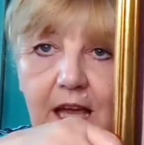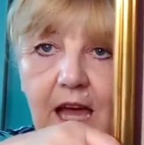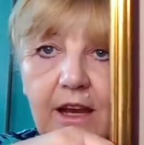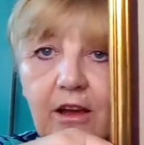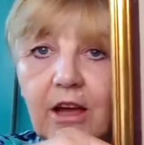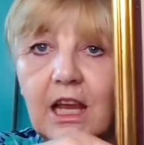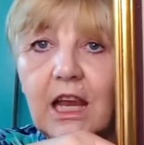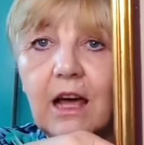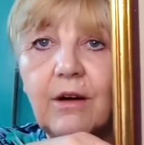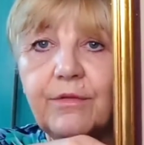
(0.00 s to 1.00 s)
And I
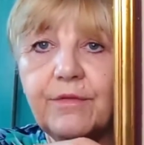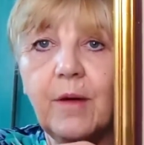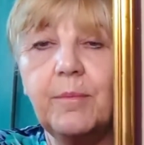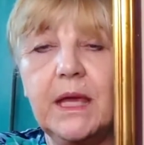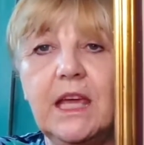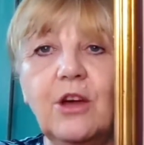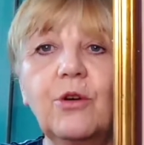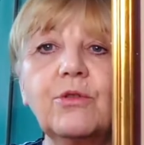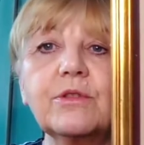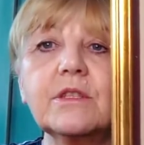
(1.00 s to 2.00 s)
love
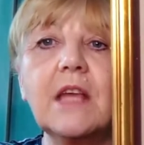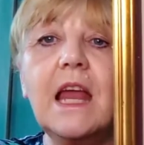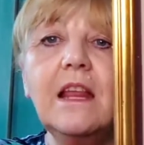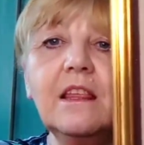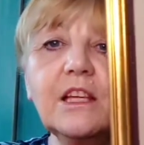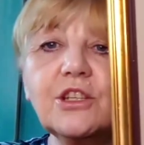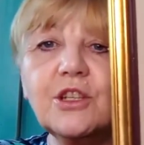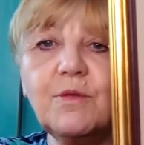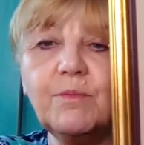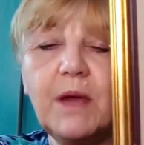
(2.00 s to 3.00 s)
peacocks. Anything to
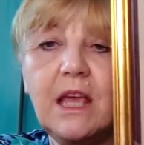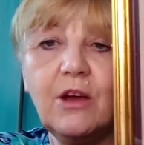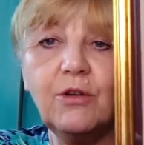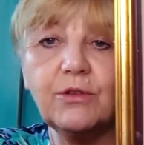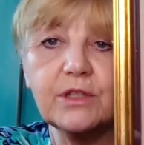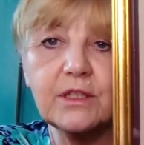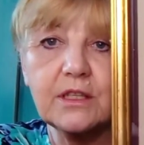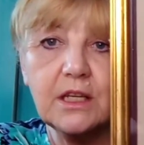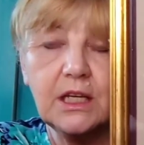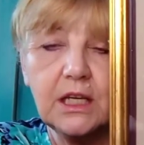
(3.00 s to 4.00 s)
do with peacocks,
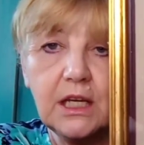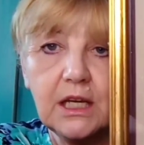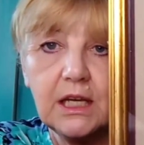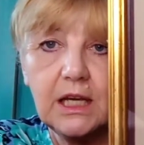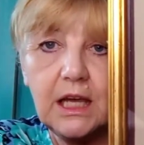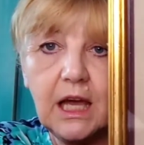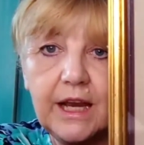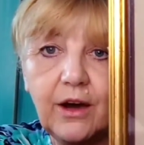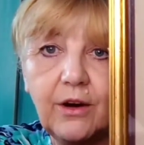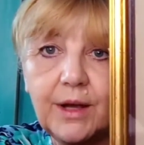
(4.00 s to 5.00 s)
and
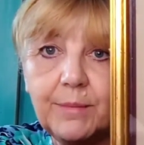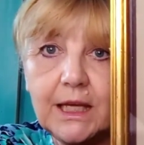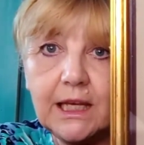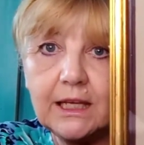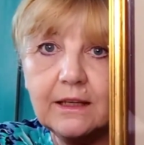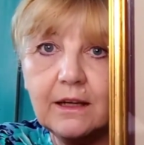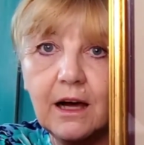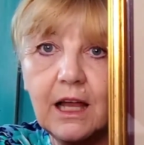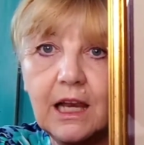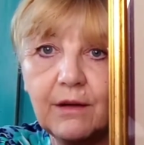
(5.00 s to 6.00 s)
I'm in.
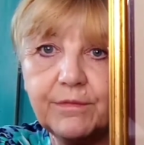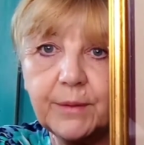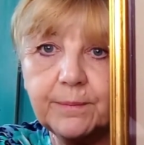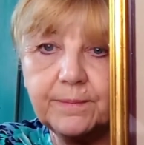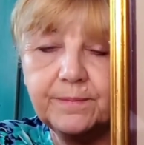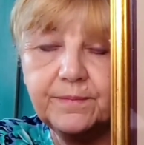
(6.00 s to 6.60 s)
I love them.